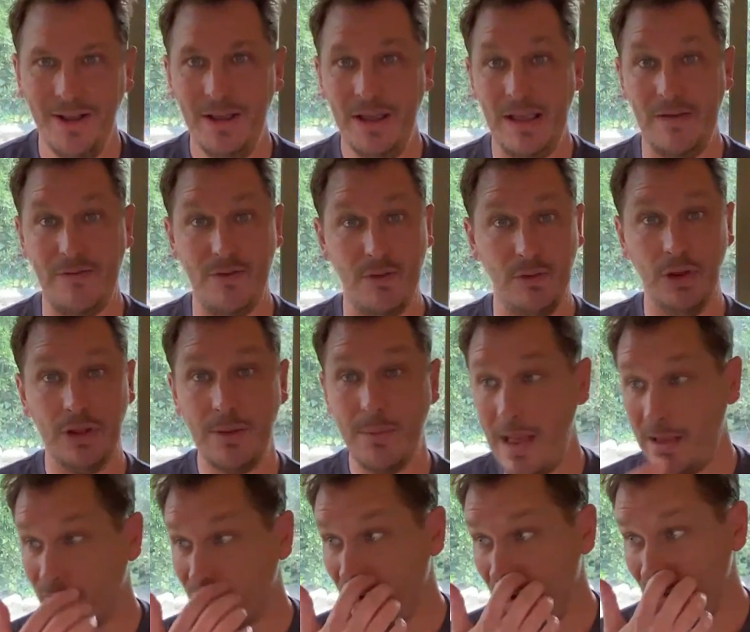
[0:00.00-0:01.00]
if you look at
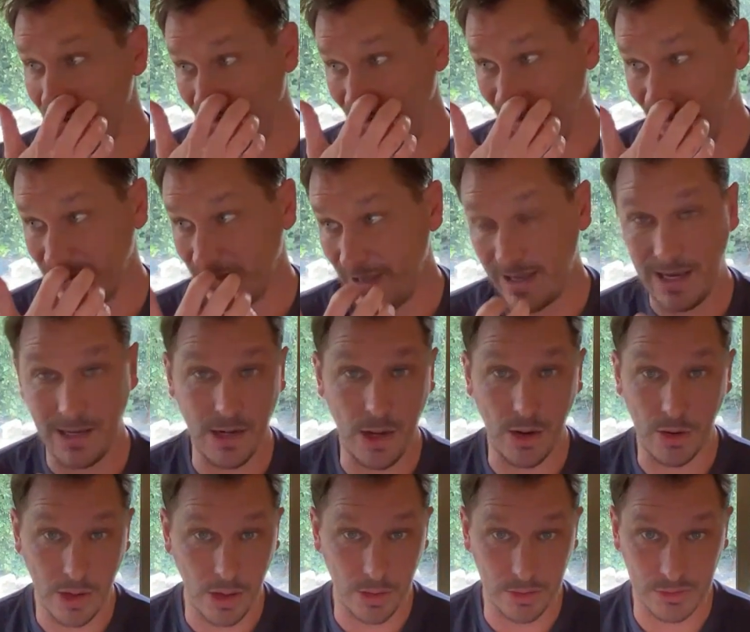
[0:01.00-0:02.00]
Massdriver, it looks like a
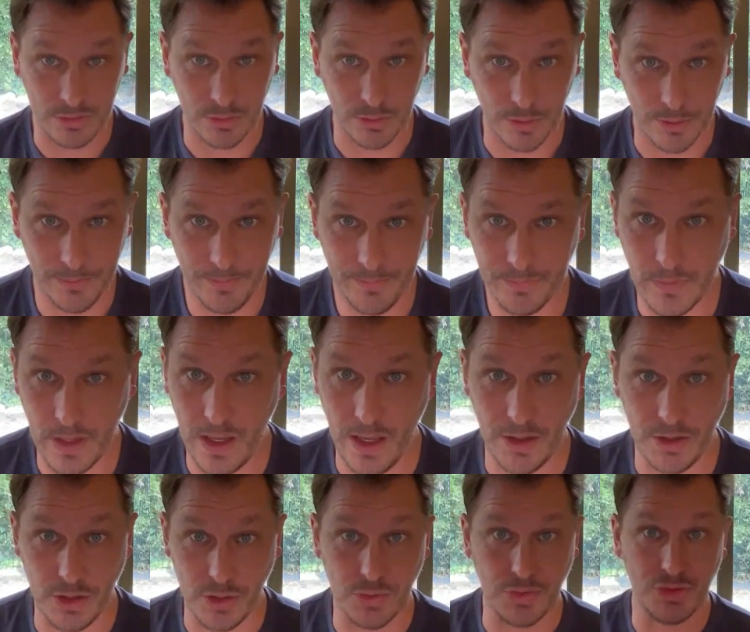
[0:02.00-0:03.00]
no code tool.
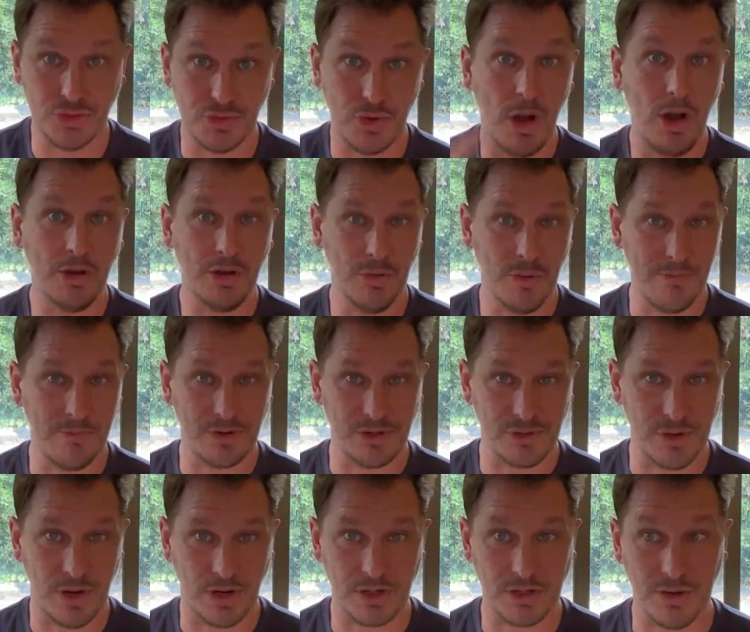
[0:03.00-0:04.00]
You draw your
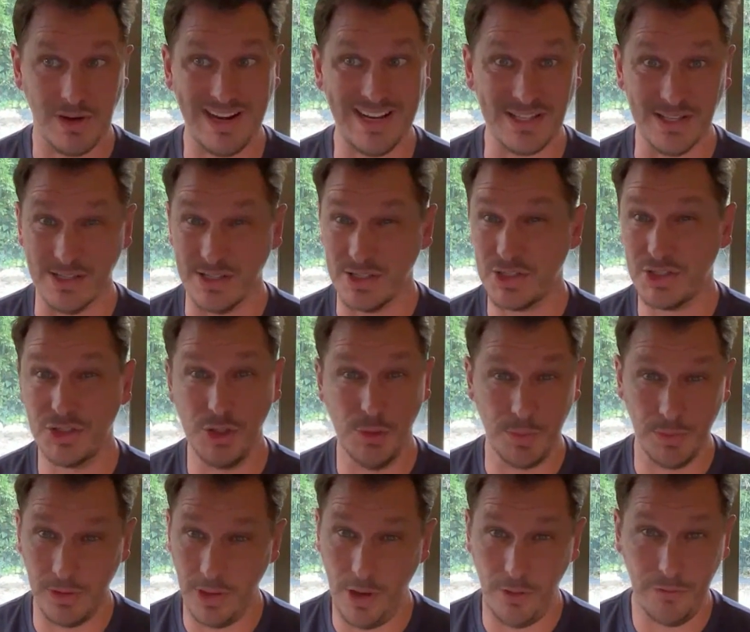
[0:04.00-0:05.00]
infrastructure and it's
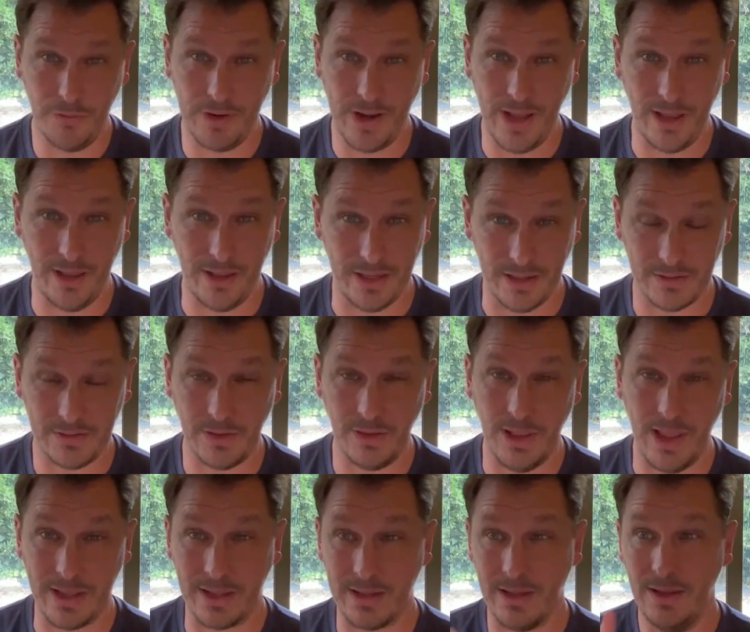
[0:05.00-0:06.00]
super low fidelity. So
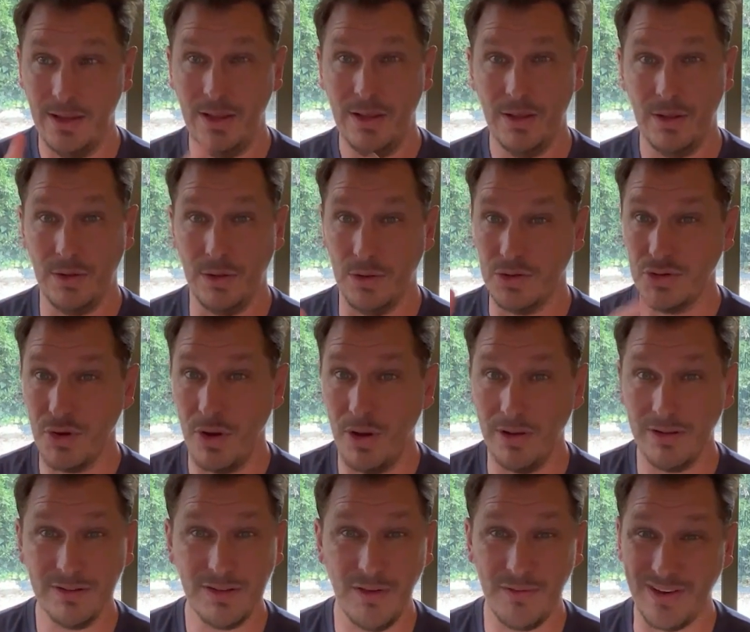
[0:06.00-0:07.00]
like you're
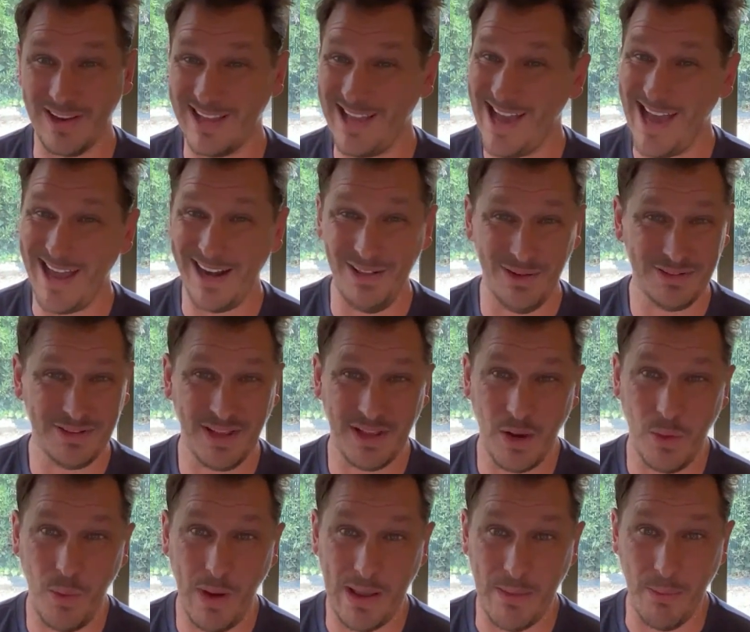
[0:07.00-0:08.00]
drawing stuff, it kind of looks like
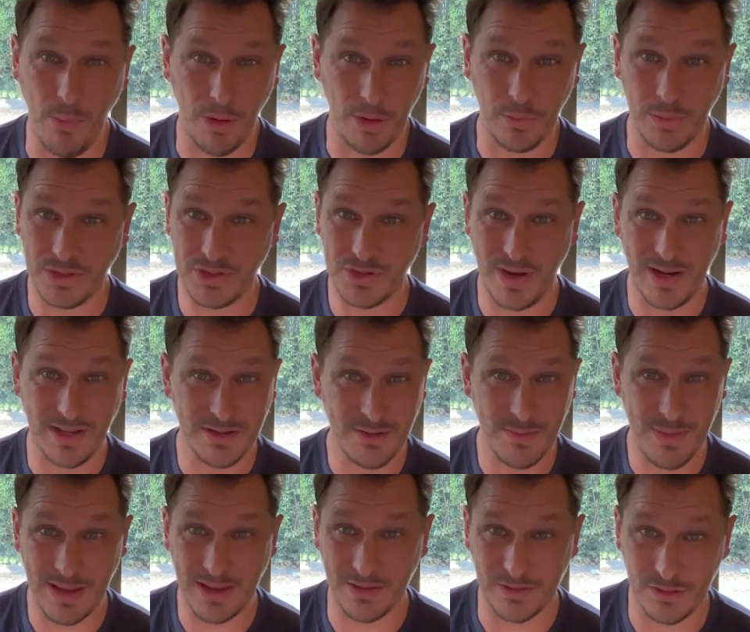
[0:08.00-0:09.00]
a whiteboard. We try not to
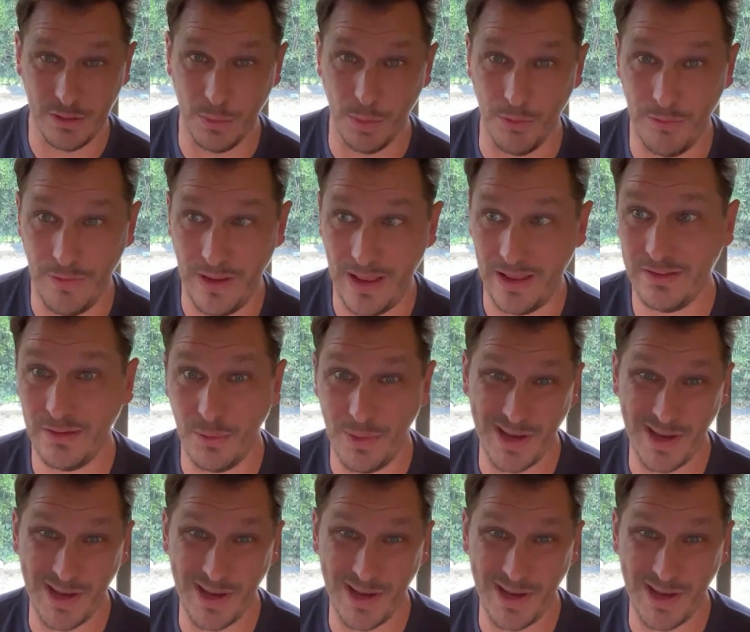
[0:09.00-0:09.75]
make it super fancy. We